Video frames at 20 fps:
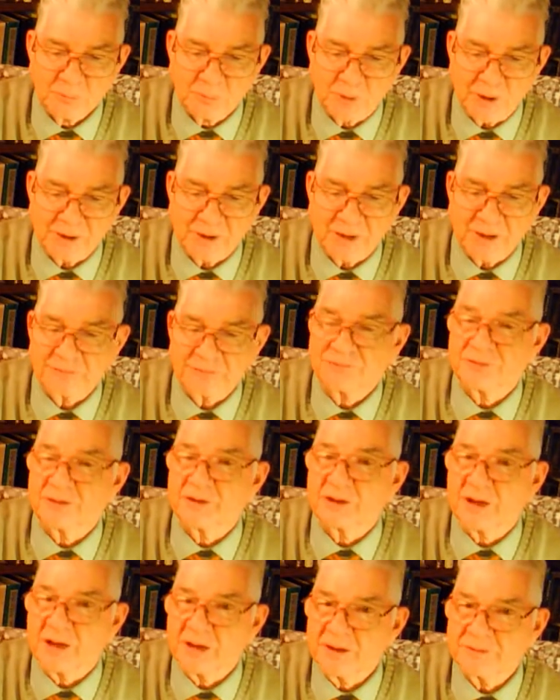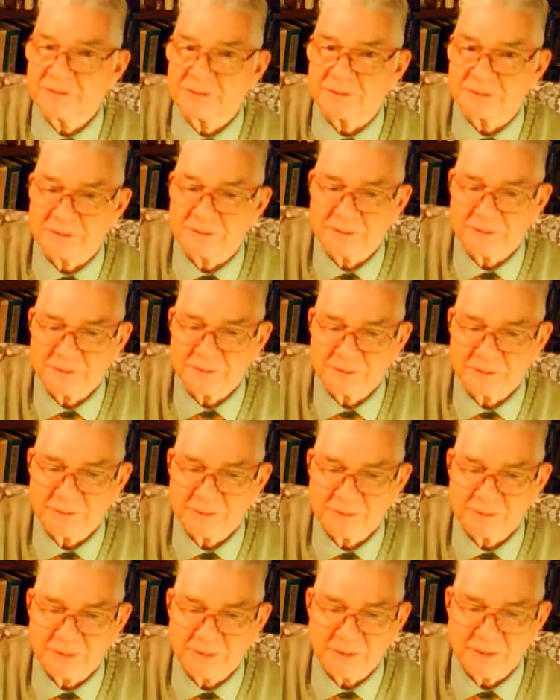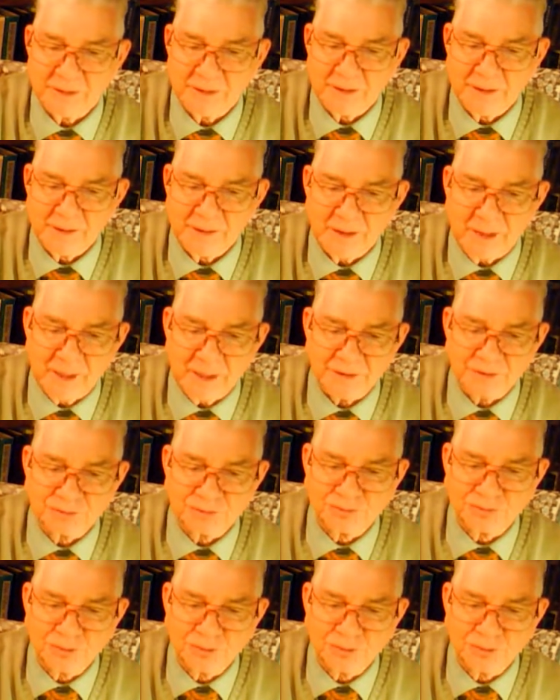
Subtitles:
but had forgotten, as